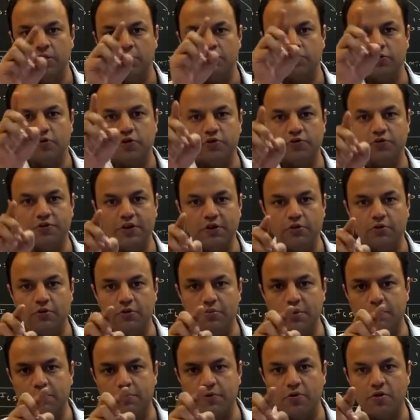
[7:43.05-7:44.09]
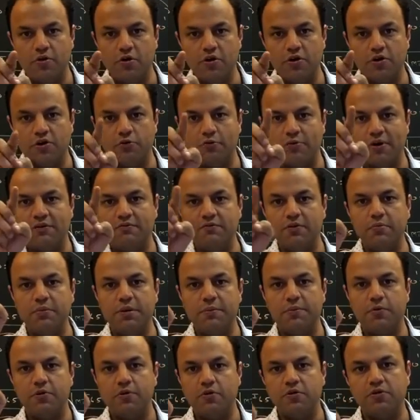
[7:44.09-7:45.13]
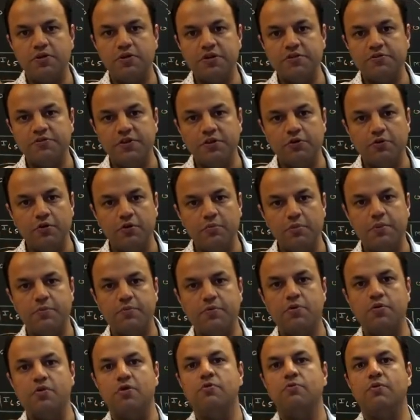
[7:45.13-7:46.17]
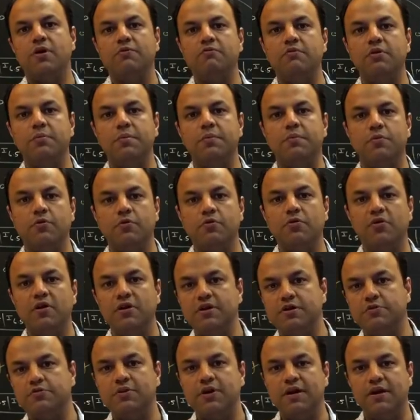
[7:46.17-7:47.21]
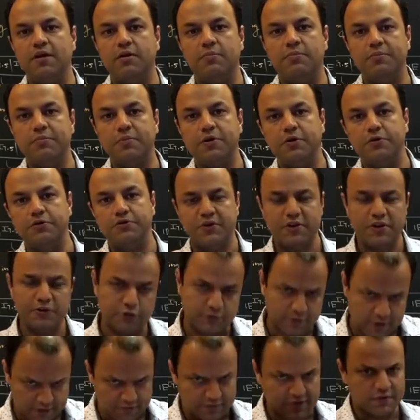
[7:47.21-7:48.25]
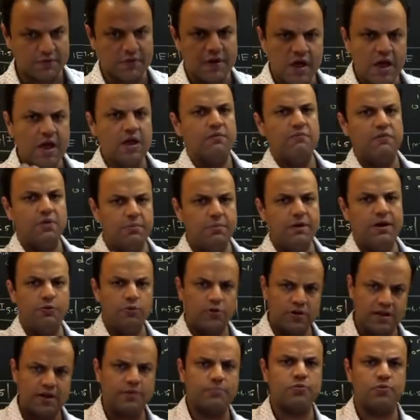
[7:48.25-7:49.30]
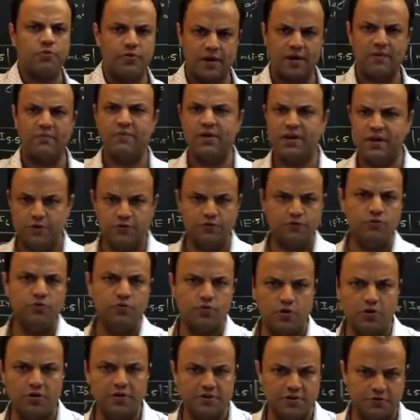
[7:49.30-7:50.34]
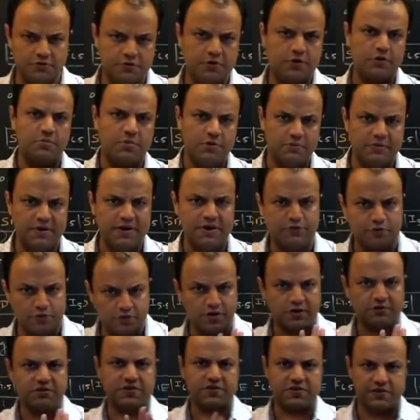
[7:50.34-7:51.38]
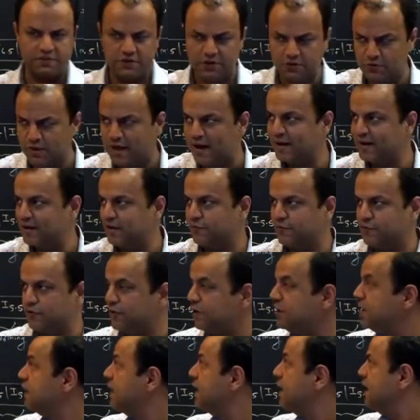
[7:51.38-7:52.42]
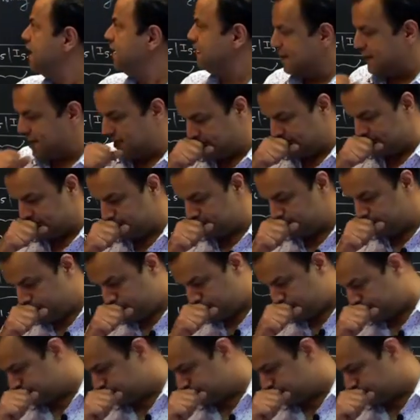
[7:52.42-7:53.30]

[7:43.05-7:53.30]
So your 0 will be prolonged, your 1 will be prolonged, then 0 will be prolonged, 1 will be prolonged, and this will end up producing a square wave. We'll be doing that program very soon, not in this video, but very soon. I've just given you the idea for it. Anyway.